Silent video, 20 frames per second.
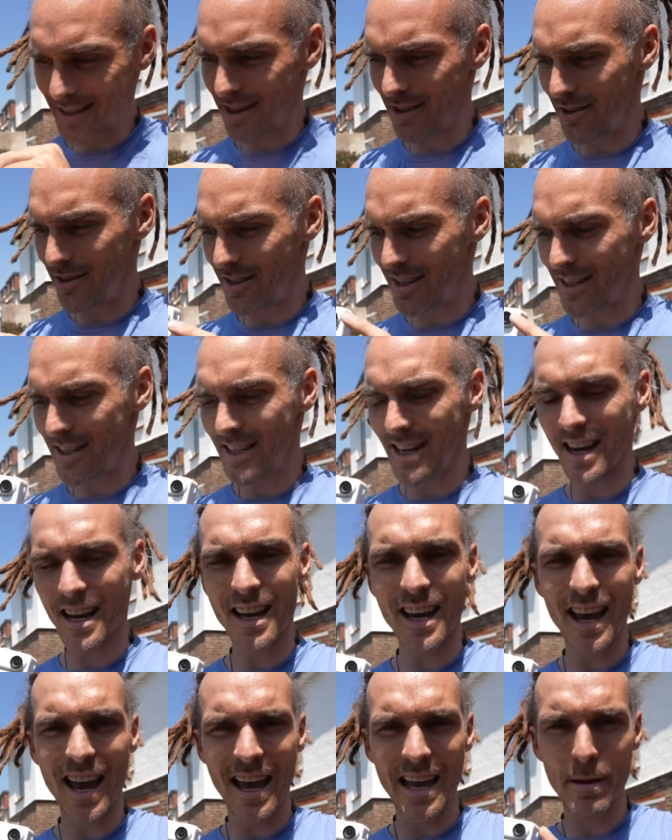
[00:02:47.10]
to
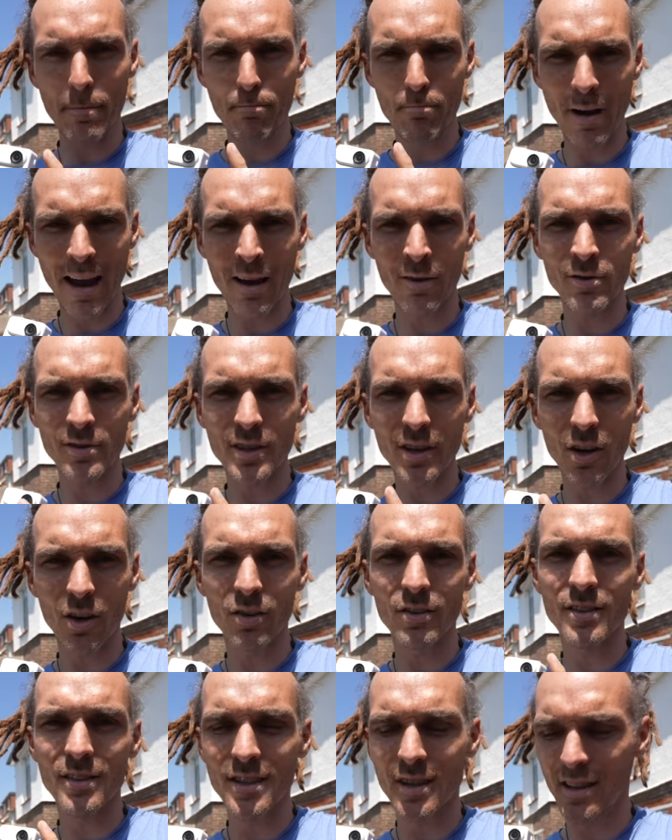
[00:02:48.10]
stick a mount
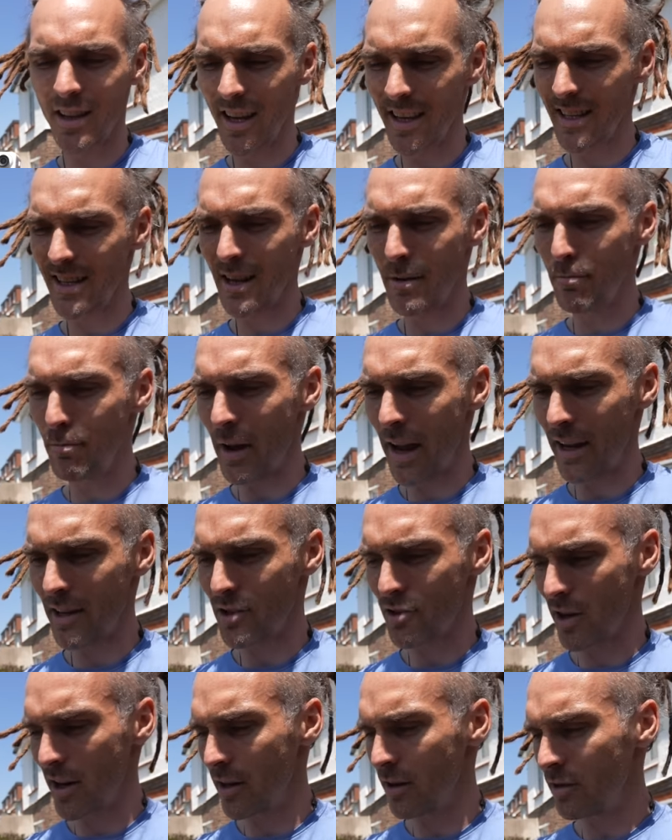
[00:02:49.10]
onto this impact
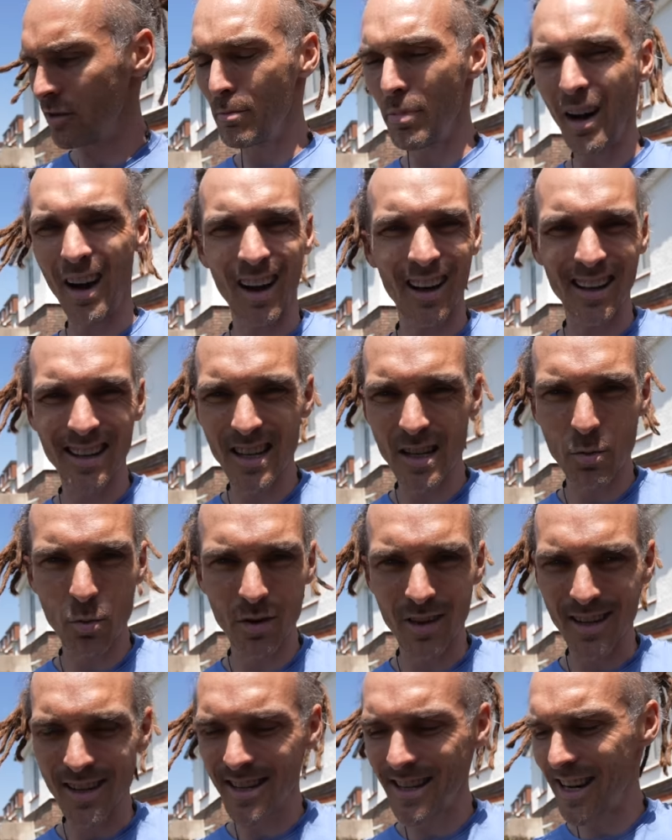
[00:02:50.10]
drill, but it just
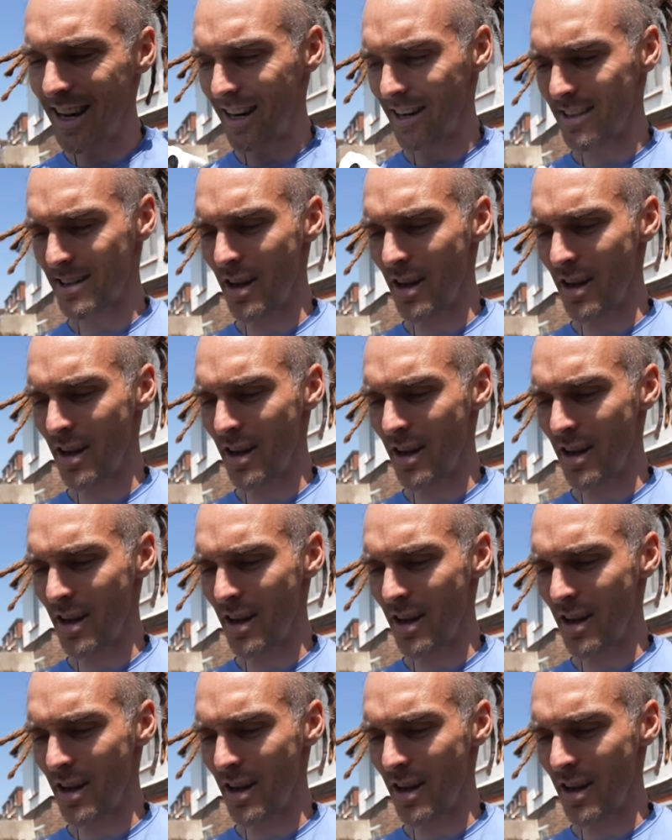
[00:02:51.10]
wouldn't stick.